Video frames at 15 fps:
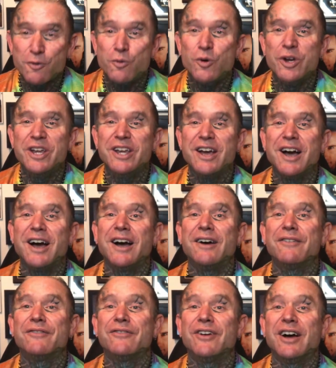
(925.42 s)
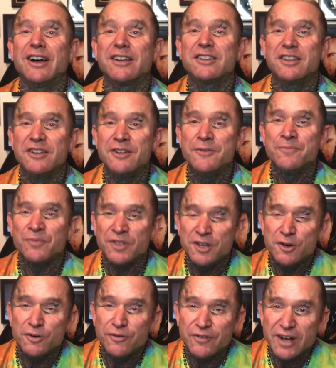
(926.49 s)
we are fucked
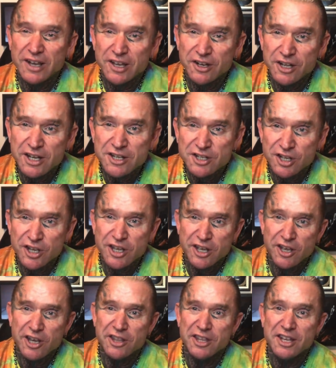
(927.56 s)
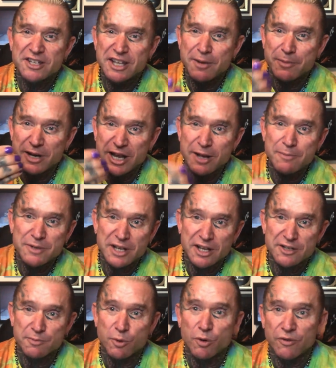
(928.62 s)
little fucking ET eating his M and M's
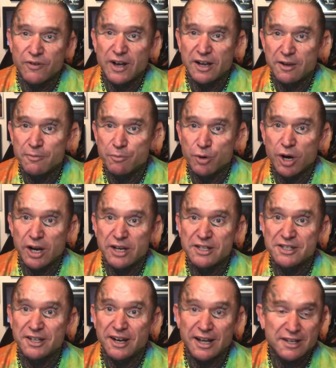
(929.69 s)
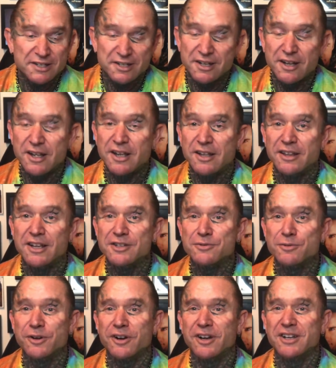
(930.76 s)
has more fucking brains than us. That's
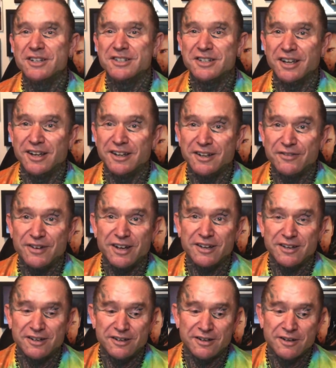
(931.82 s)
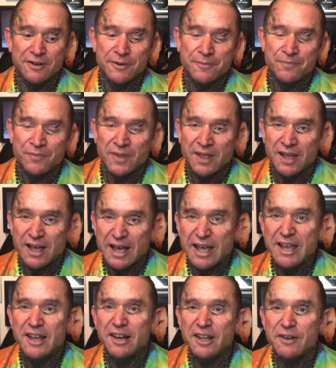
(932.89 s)
what I say. Fucking
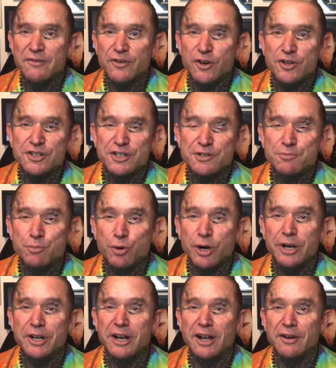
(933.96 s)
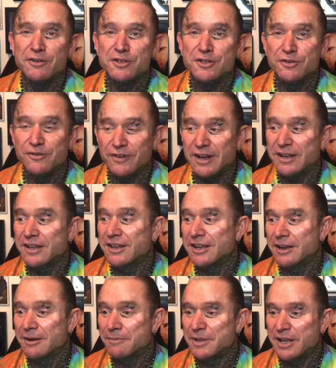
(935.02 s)
alien versus predator should fucking
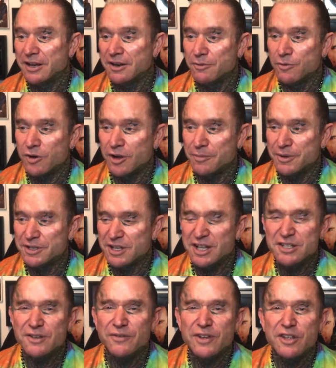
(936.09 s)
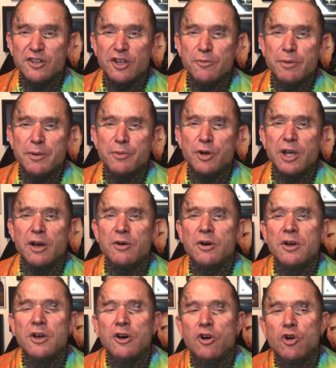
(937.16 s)
come down and wipe it. That's the thing too. People go,
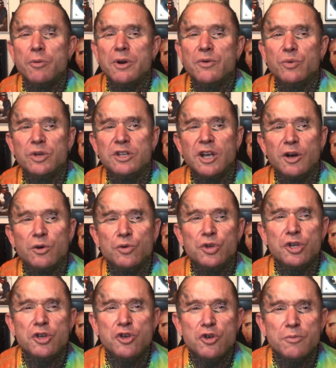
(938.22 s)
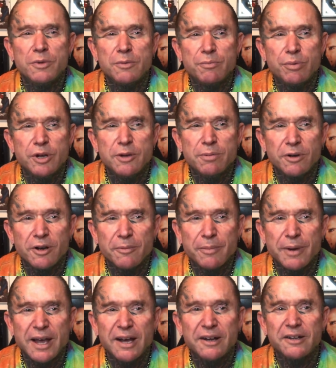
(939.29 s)
well, but if we told the human people
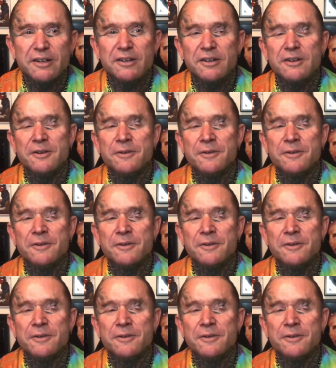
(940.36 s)
about it,